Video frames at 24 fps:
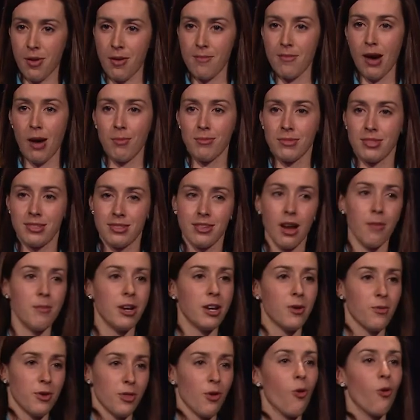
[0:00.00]
my mum's
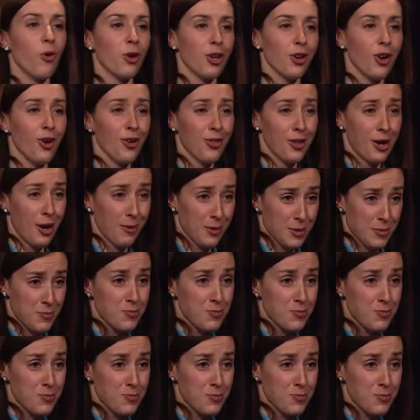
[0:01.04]
stomach with audio, that I was